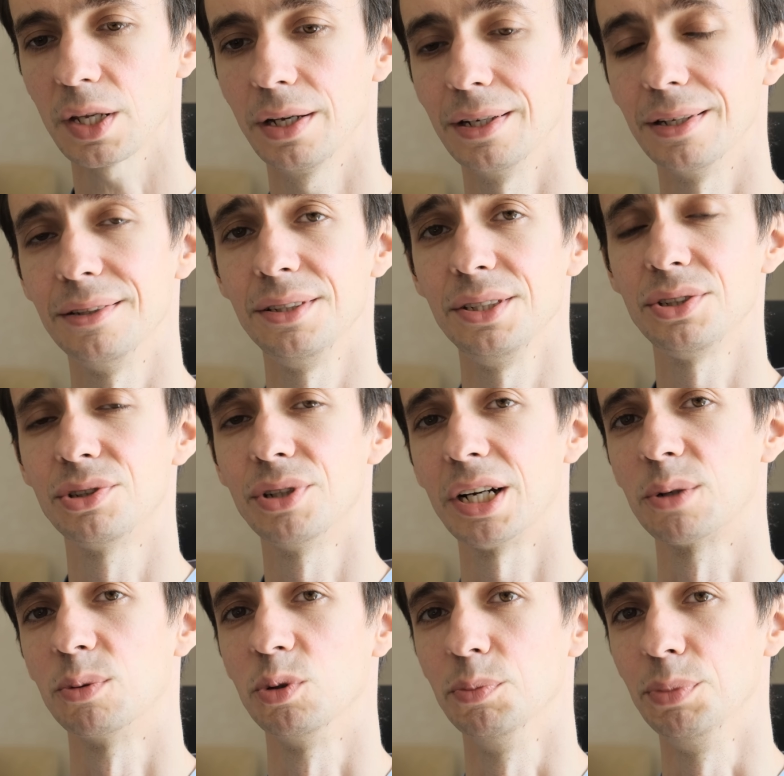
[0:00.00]
this
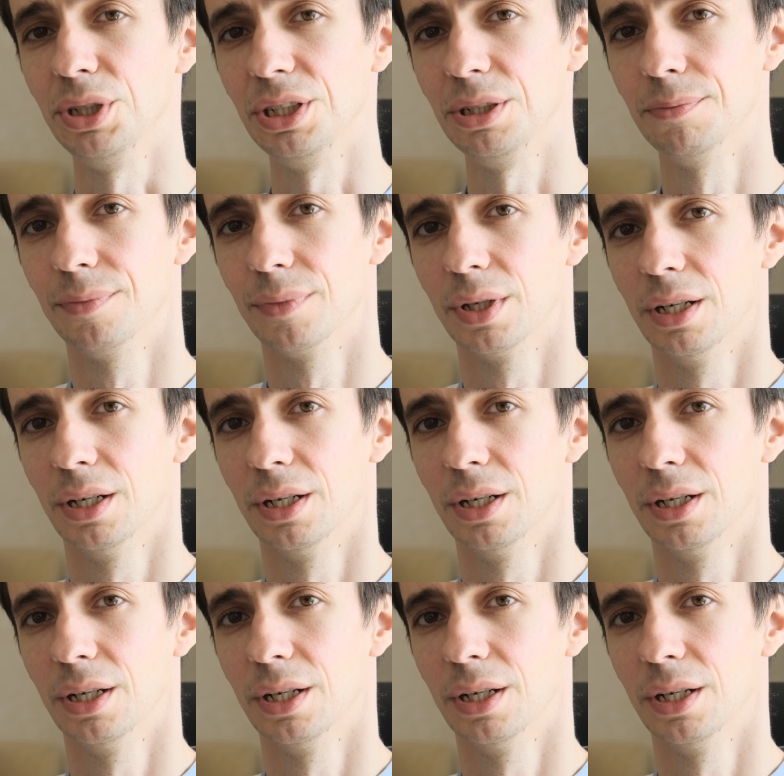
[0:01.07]
drug will be